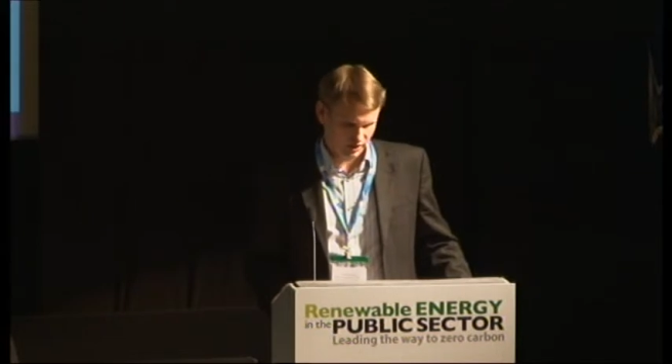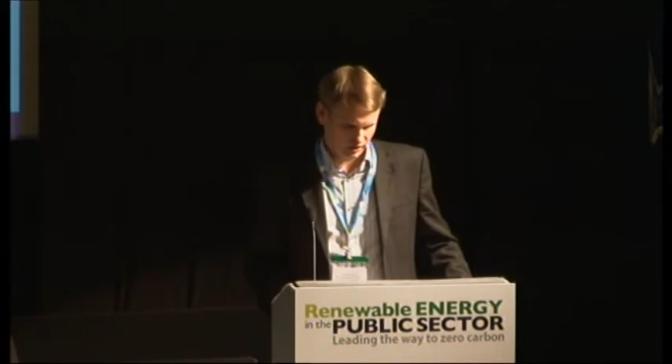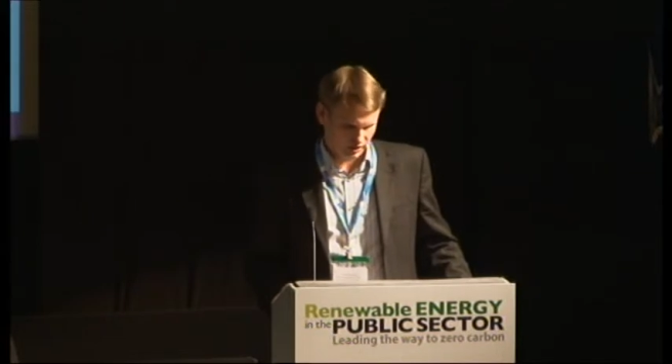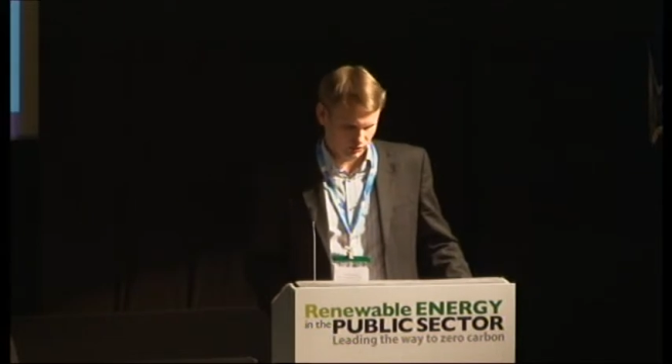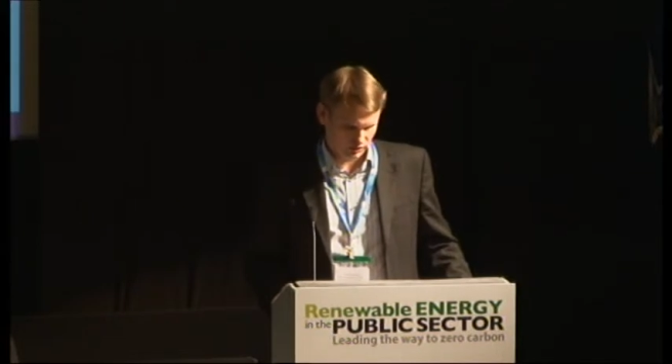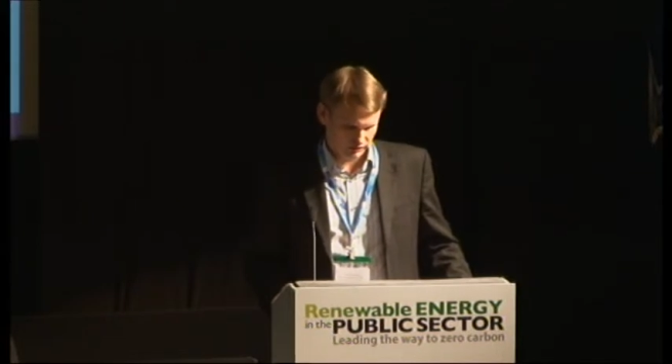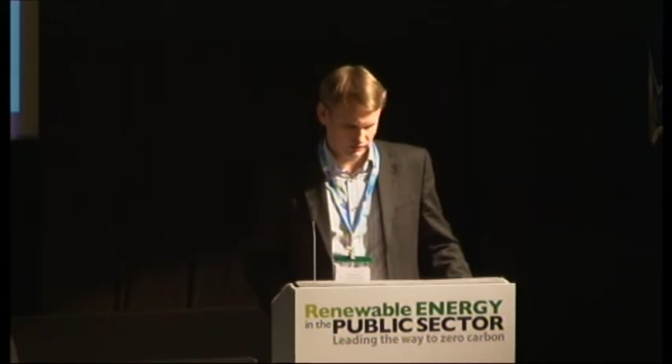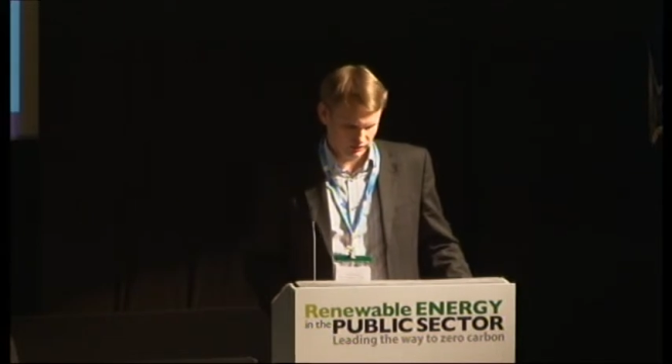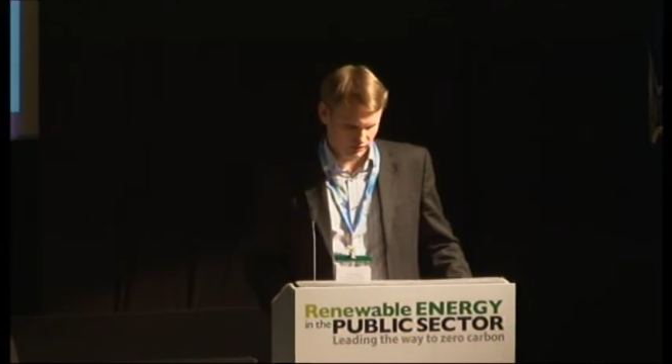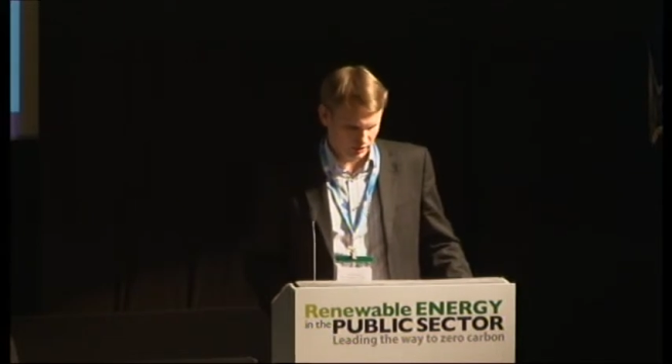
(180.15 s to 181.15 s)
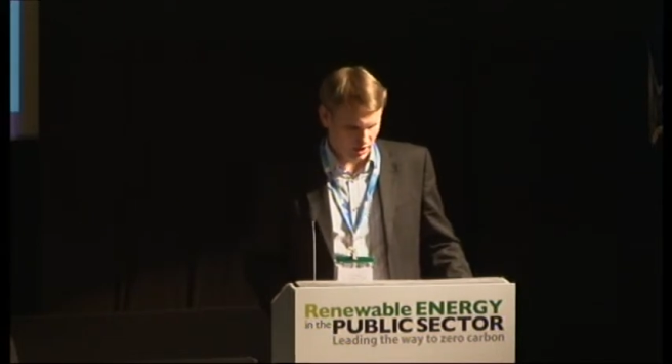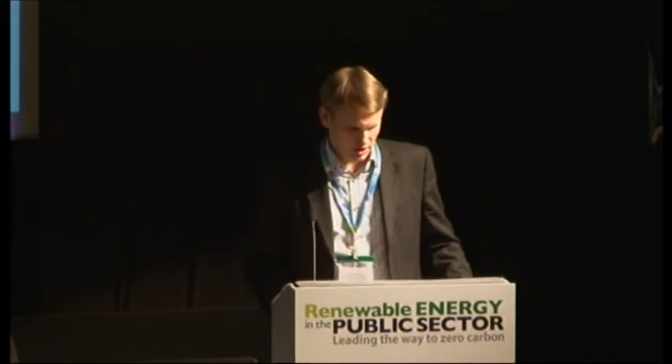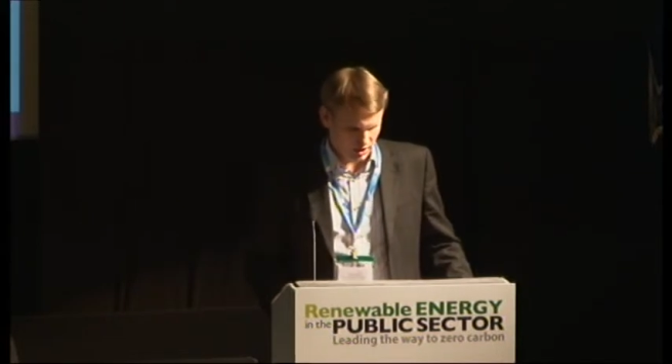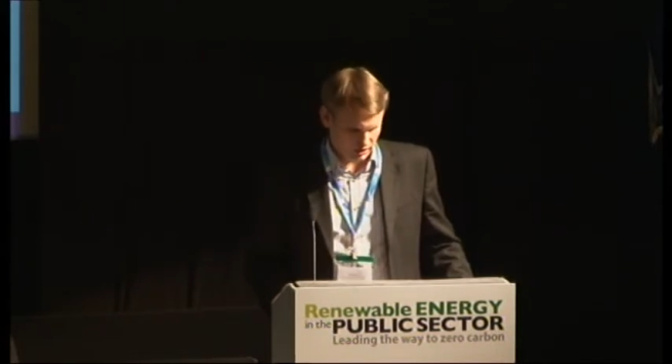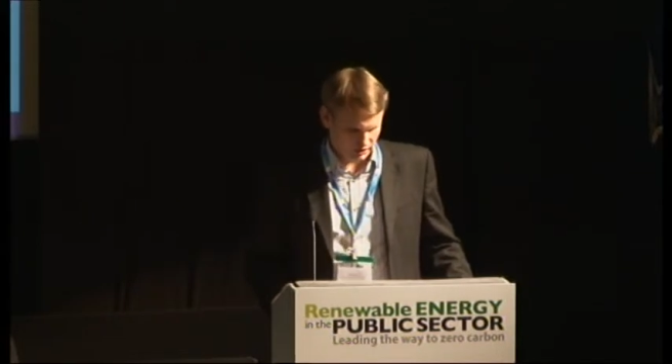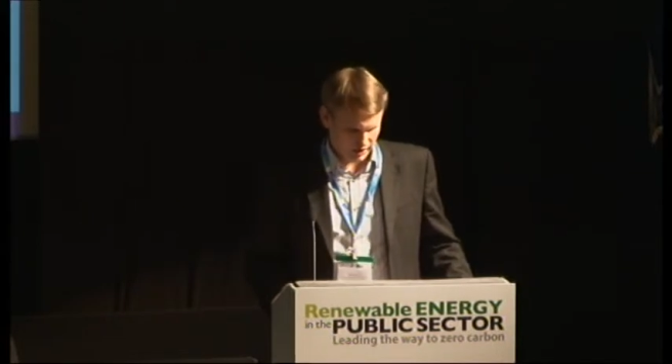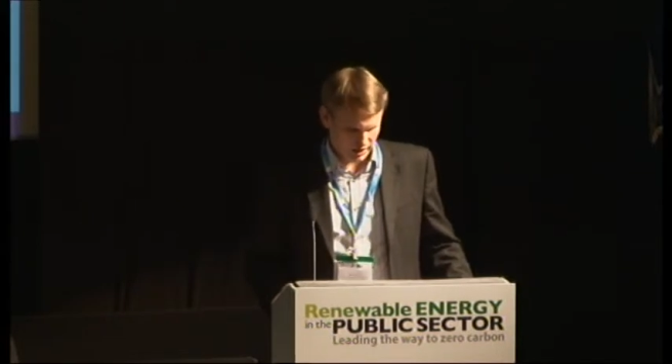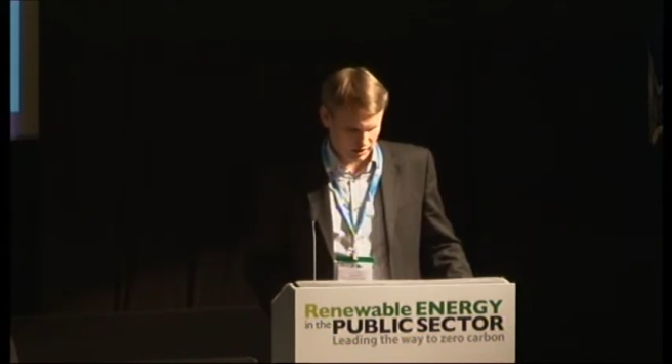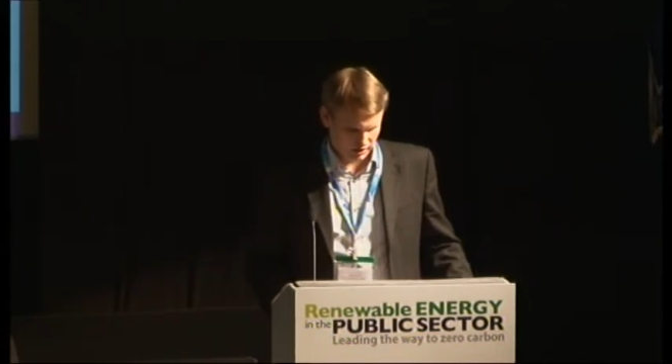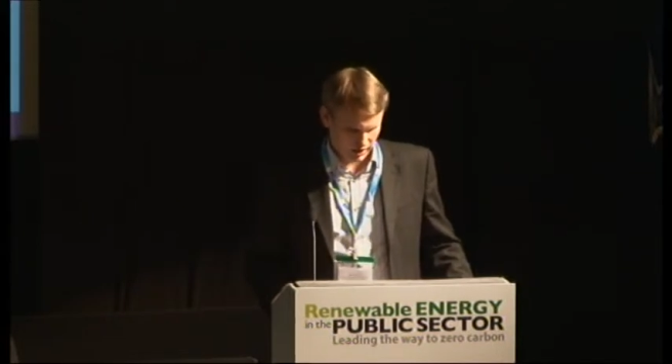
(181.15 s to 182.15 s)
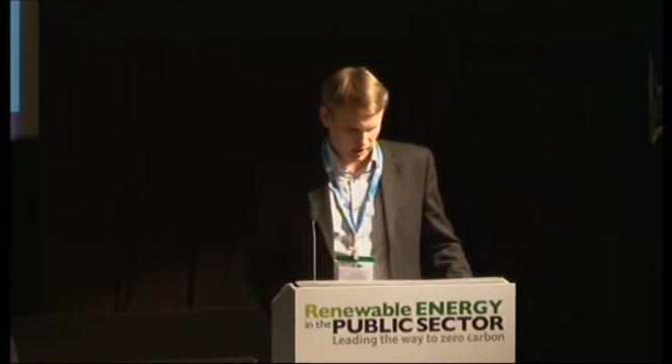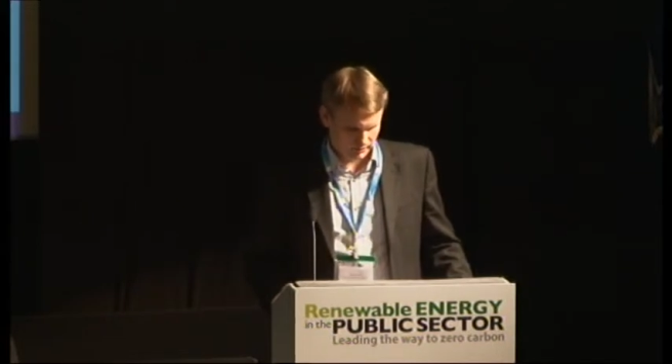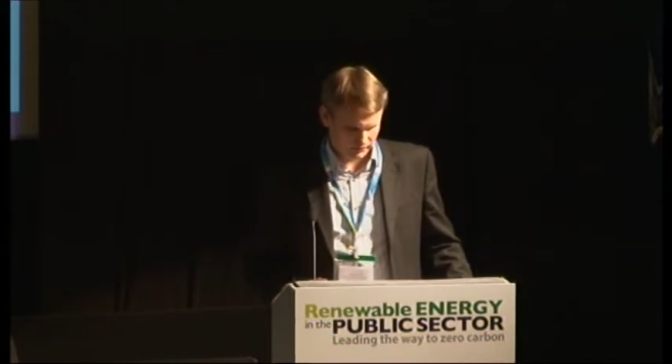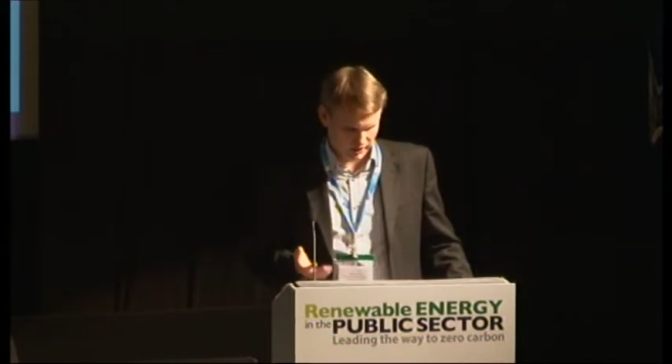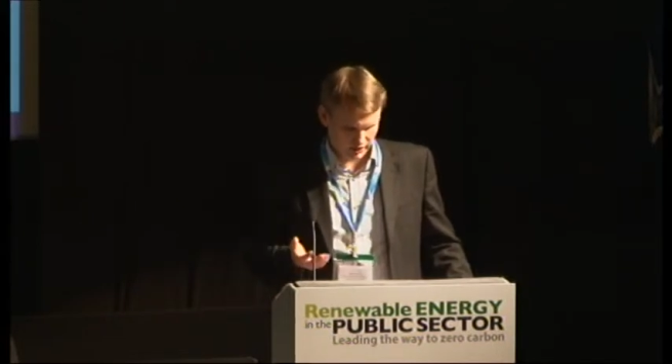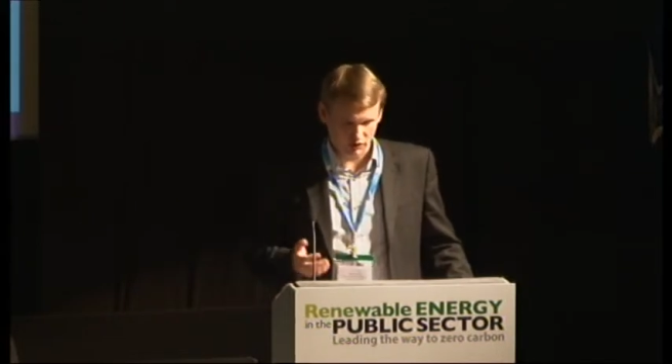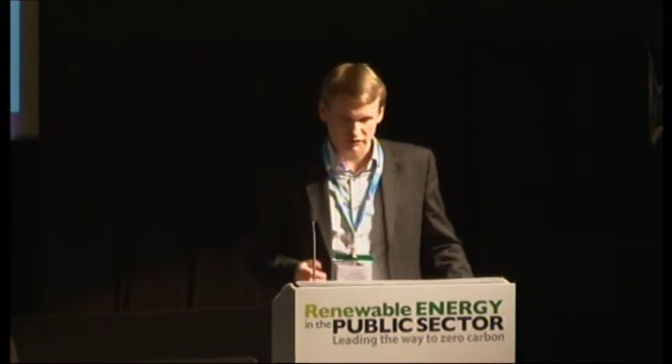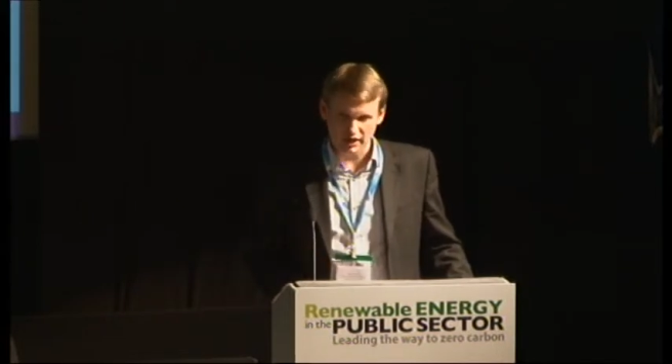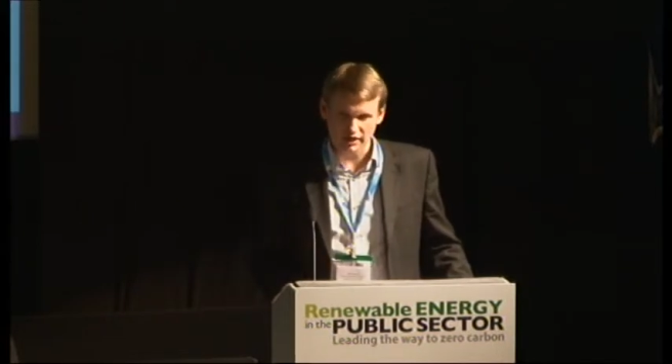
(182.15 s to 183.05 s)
kilowatts, then it costs